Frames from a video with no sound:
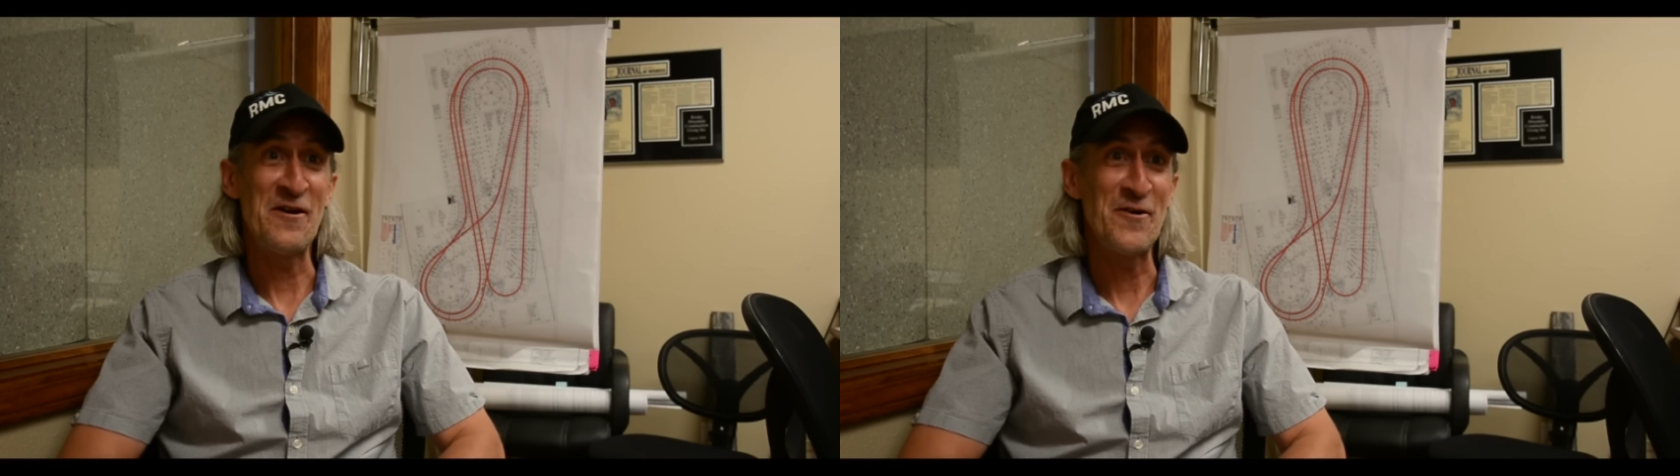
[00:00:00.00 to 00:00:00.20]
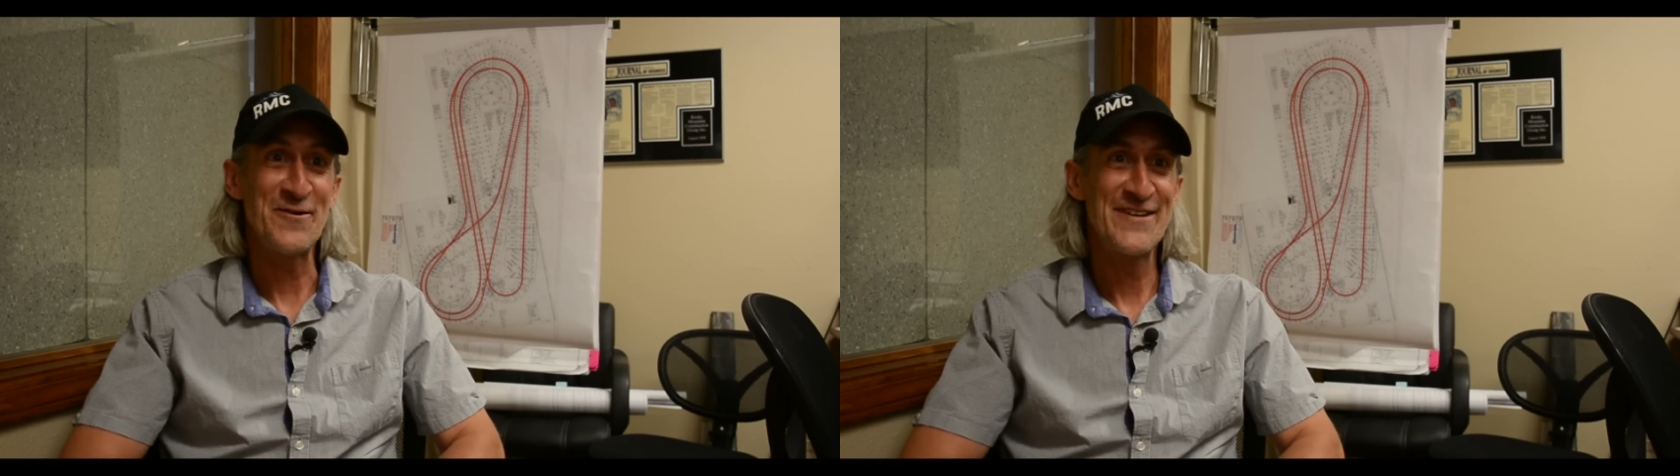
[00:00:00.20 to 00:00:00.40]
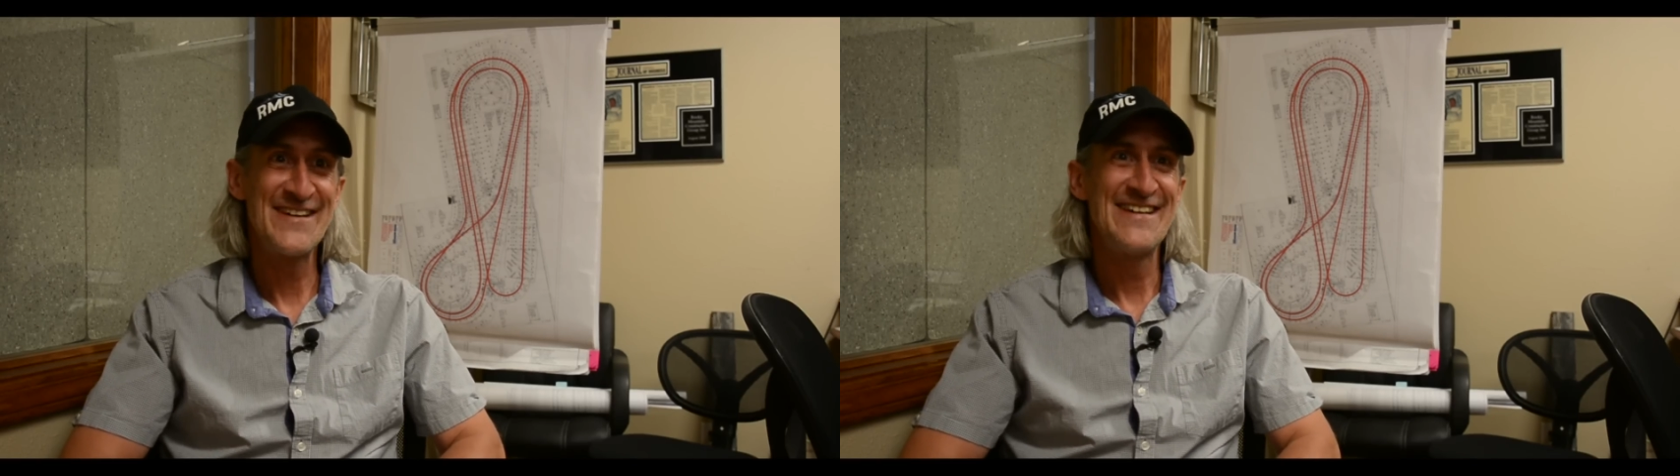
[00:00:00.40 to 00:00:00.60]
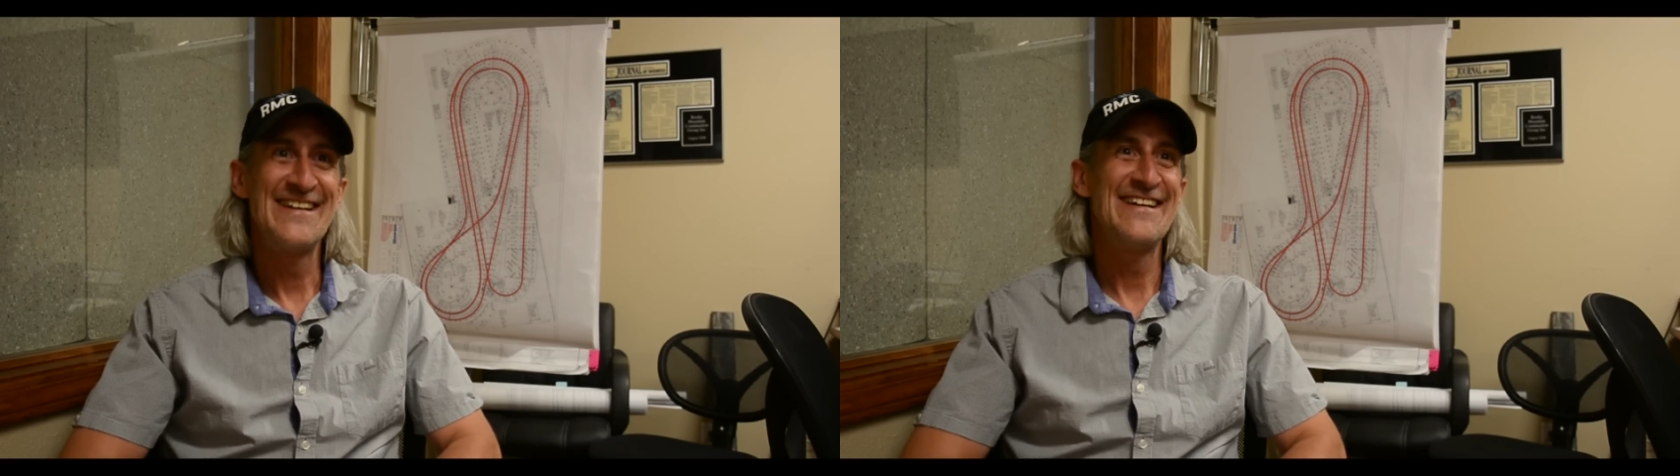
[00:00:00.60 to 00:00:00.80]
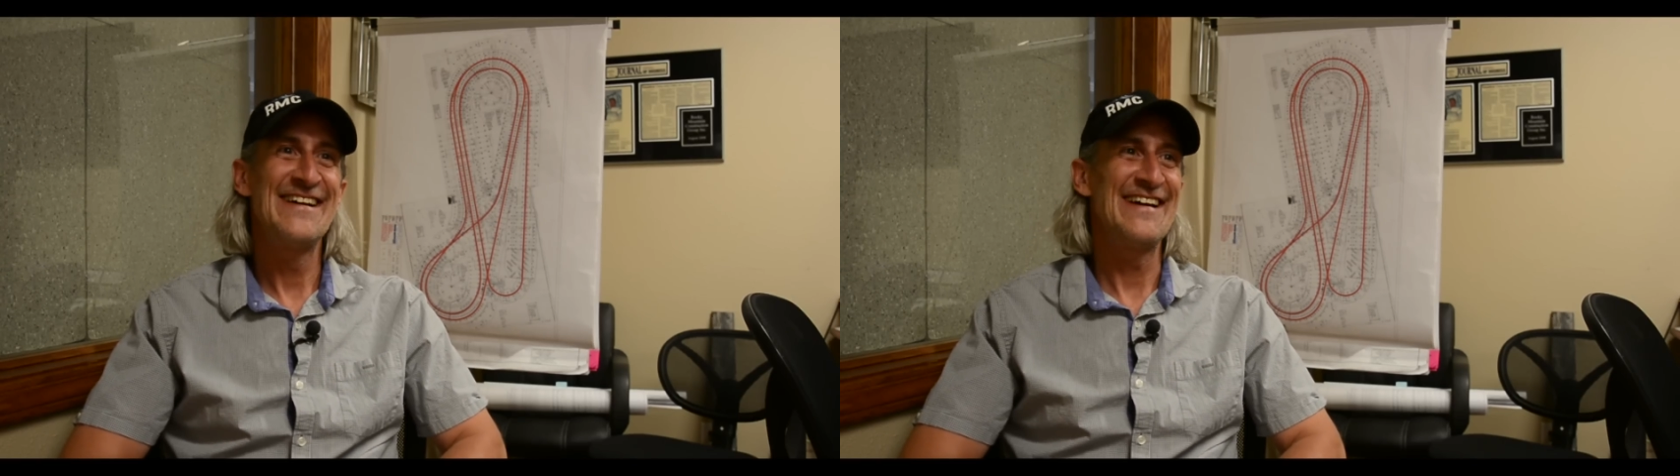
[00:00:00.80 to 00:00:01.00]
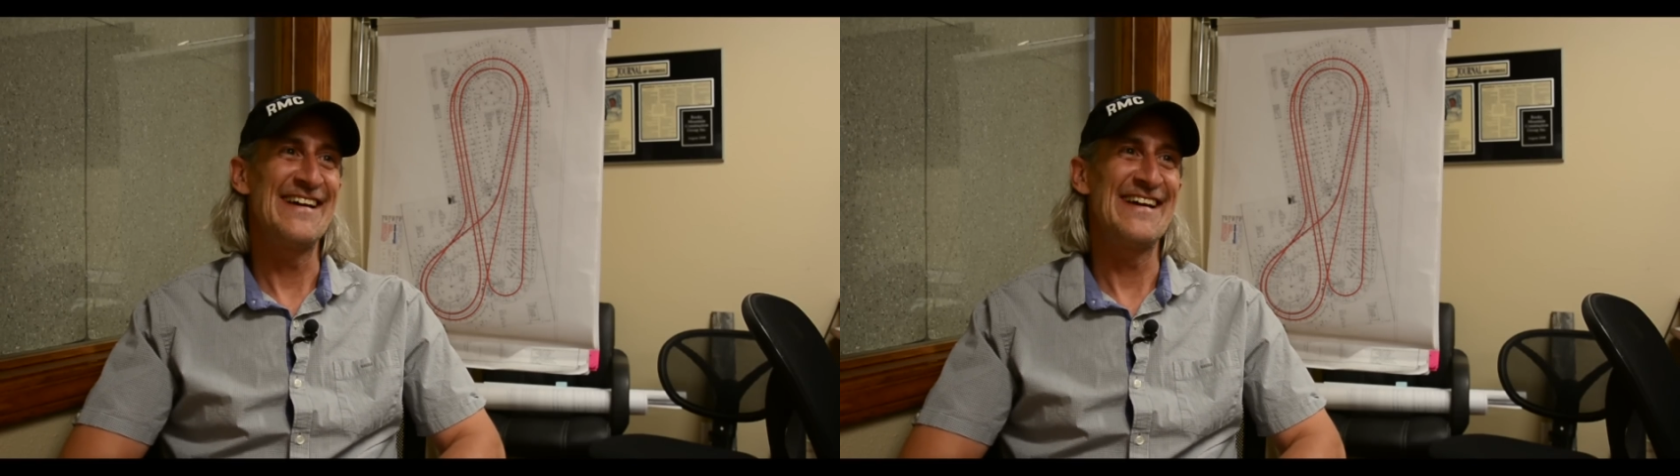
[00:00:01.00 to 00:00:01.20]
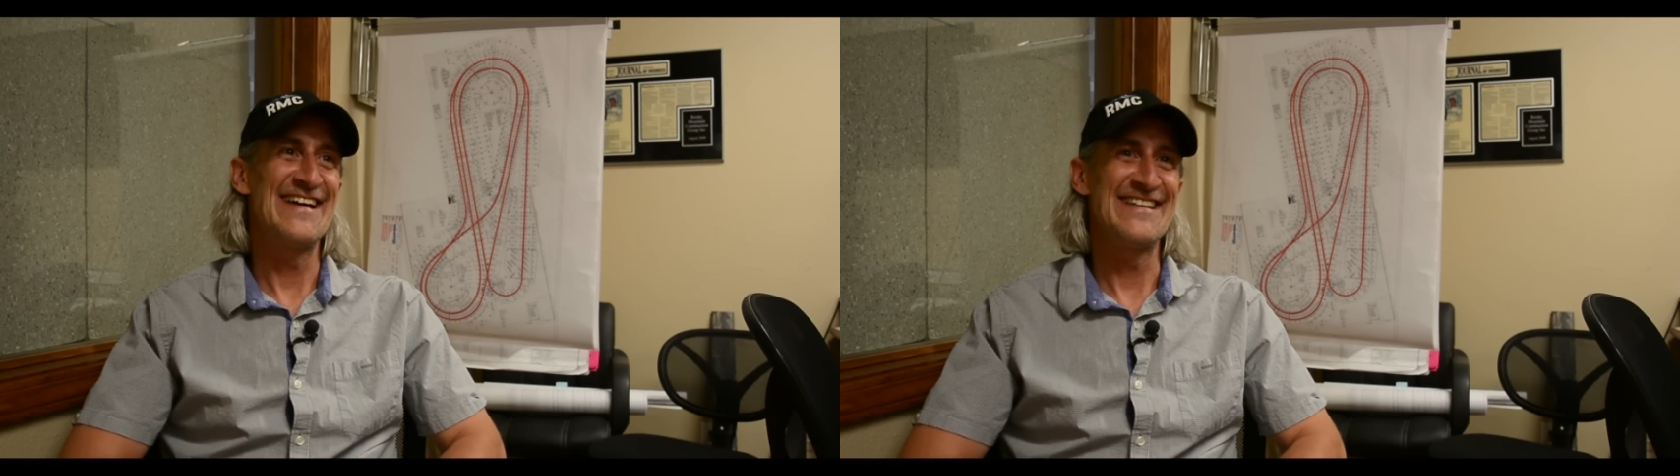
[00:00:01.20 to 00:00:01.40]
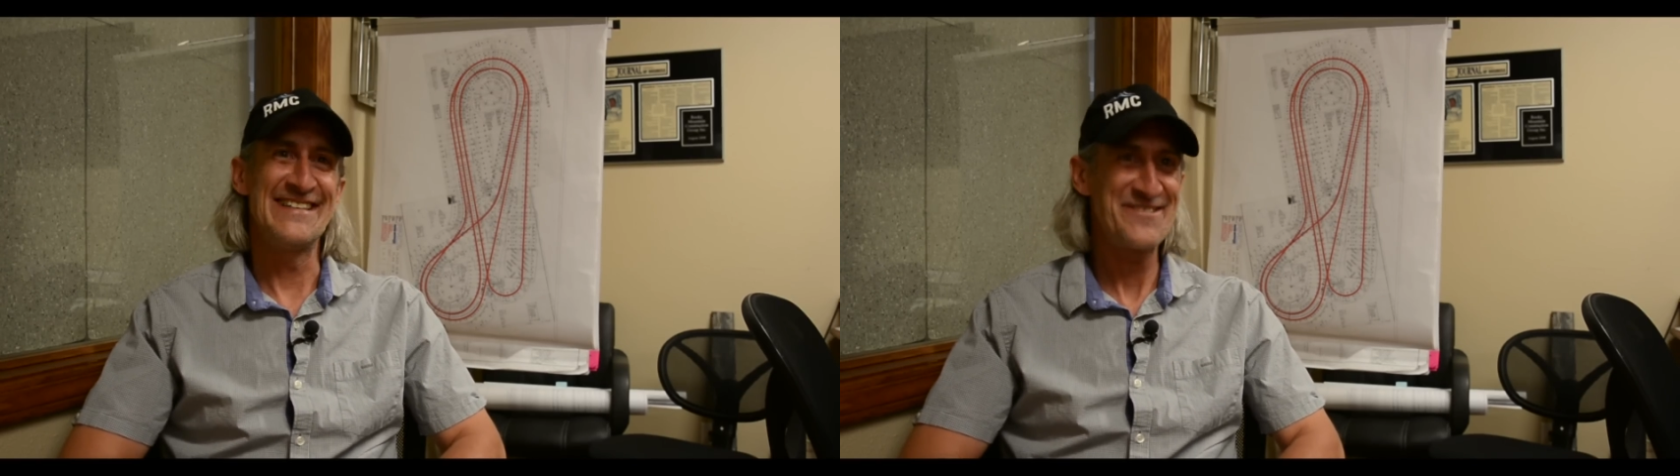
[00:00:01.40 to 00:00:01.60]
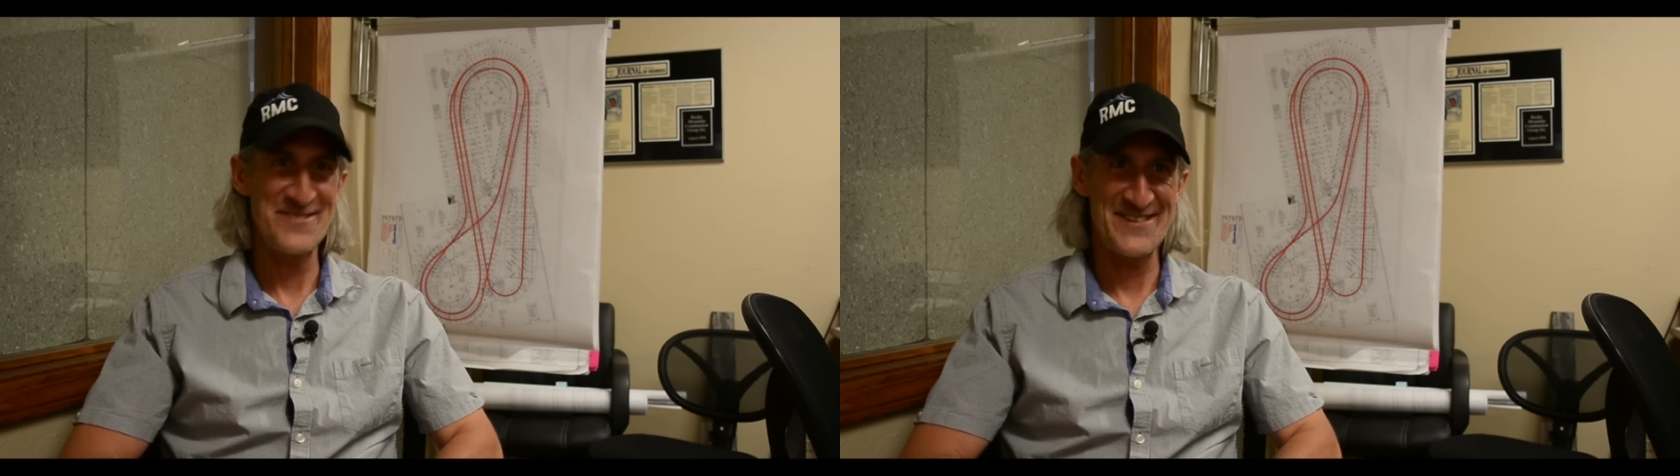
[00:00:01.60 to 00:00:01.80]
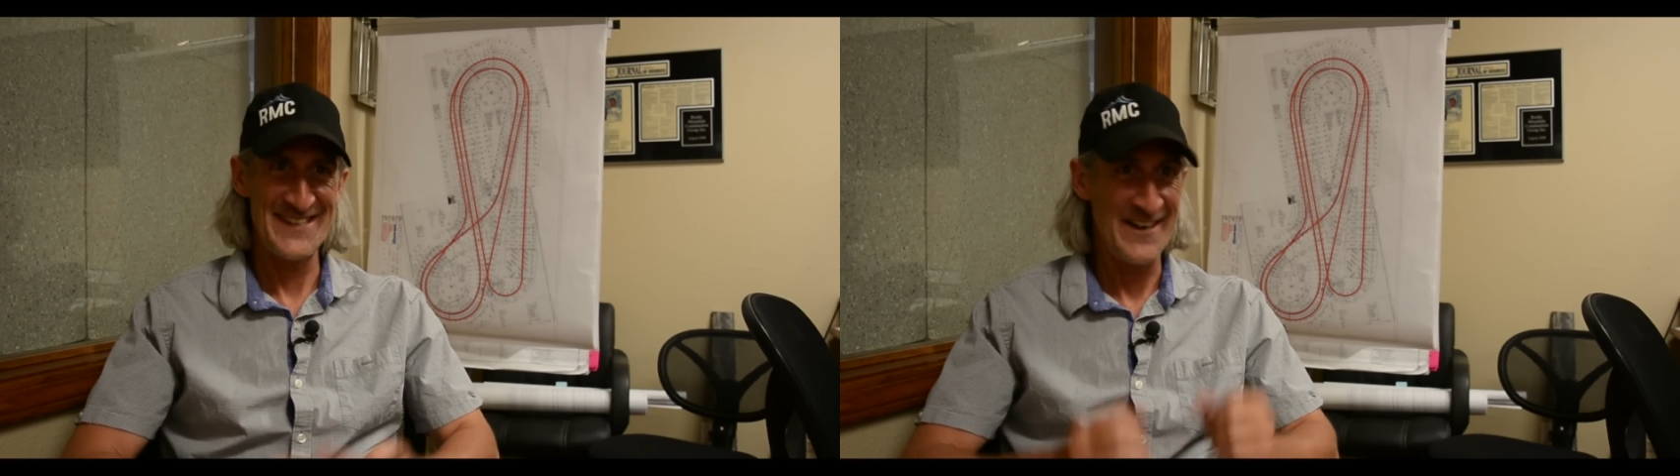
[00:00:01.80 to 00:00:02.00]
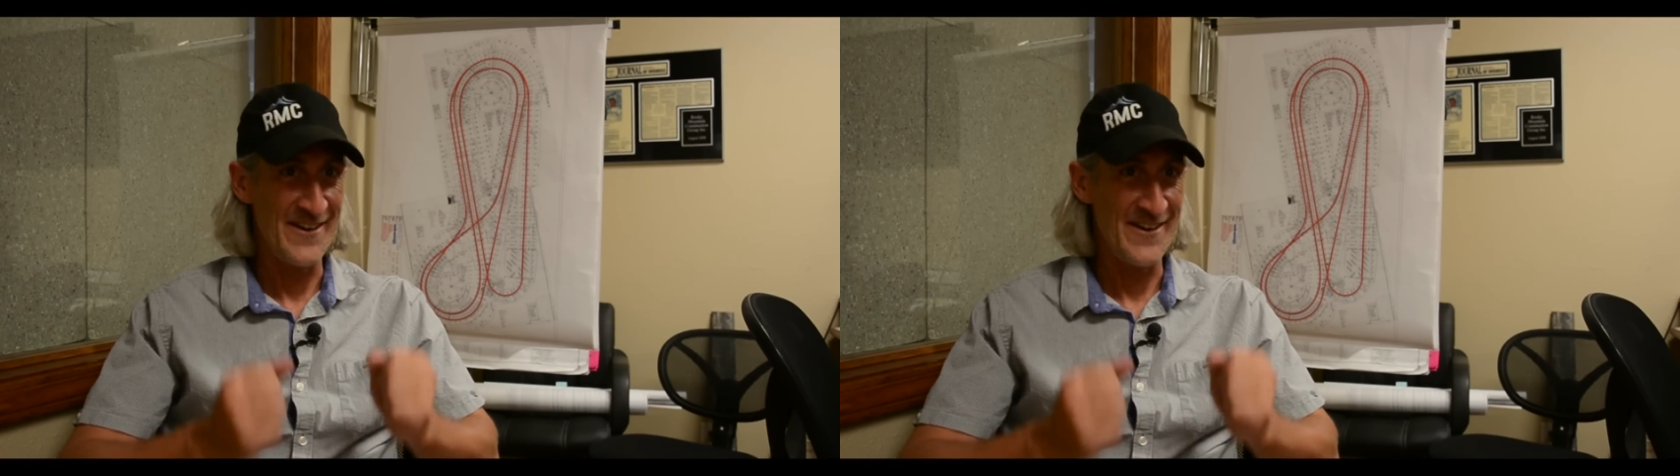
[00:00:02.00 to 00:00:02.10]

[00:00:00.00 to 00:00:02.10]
go, and this was you